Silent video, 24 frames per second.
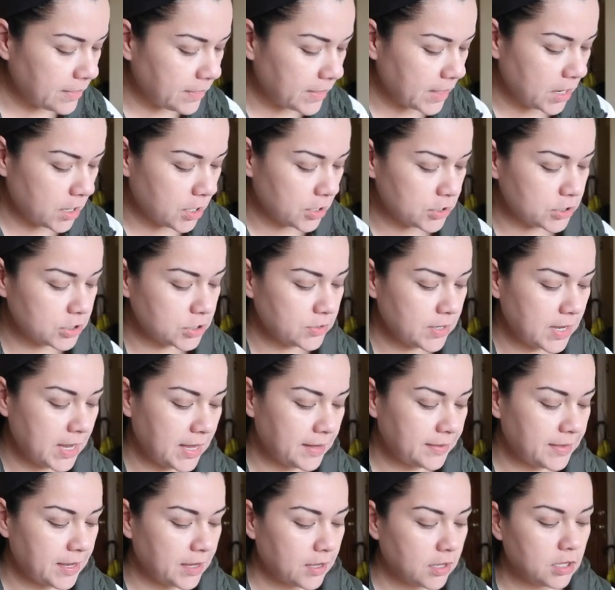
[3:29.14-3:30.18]
They also
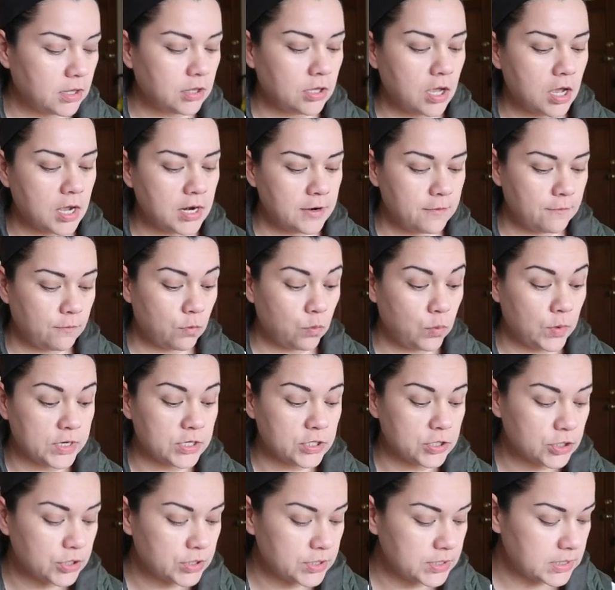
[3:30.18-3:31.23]
had like a lot of
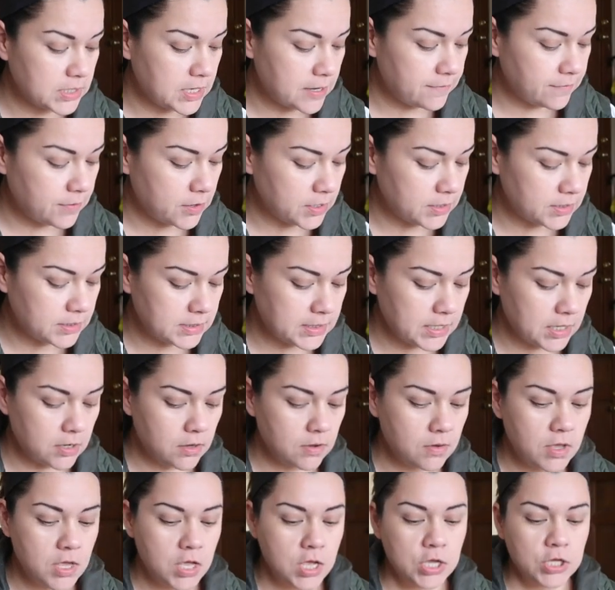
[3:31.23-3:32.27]
winter stuff on
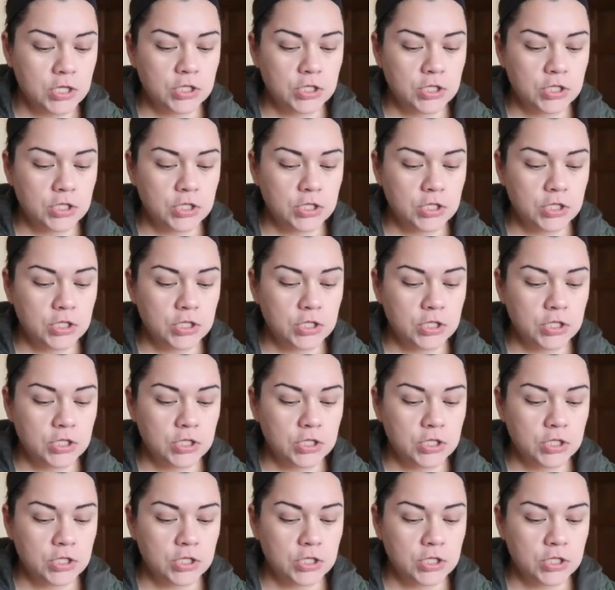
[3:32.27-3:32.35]
sale.